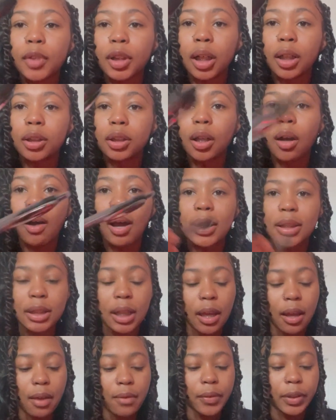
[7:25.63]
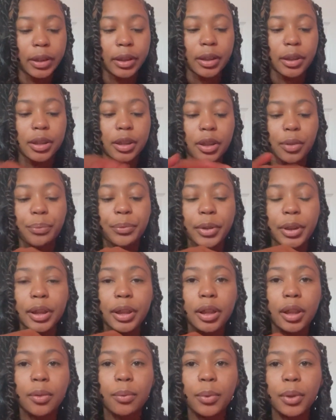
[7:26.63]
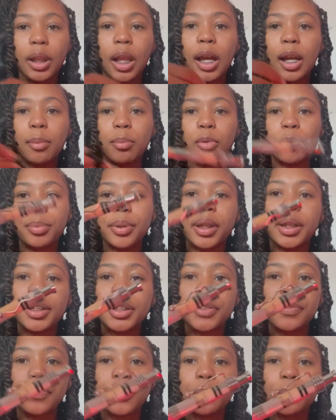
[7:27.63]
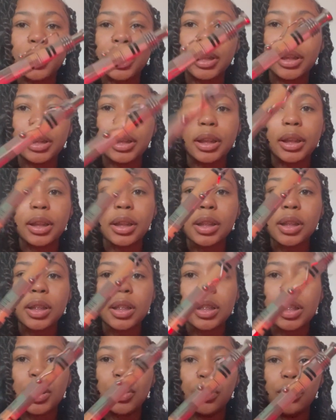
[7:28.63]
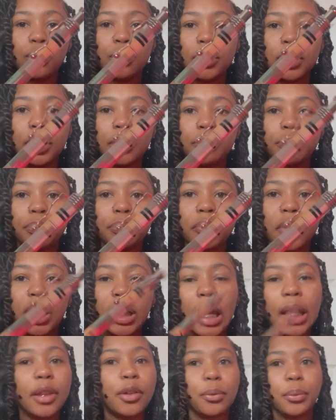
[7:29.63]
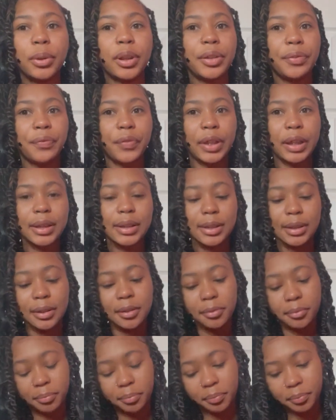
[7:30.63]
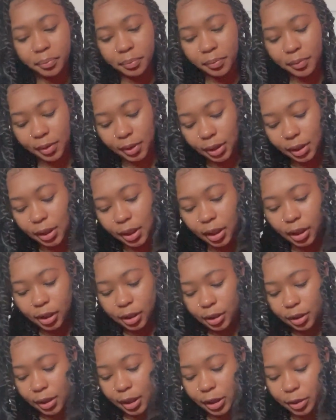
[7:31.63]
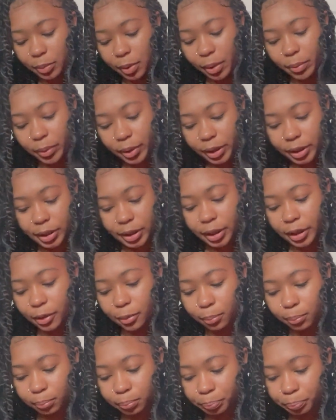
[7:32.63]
So I just have, again, some really good, reliable pens for me. And then this is the new one. They look really fancy. So that's why I wanted to get them.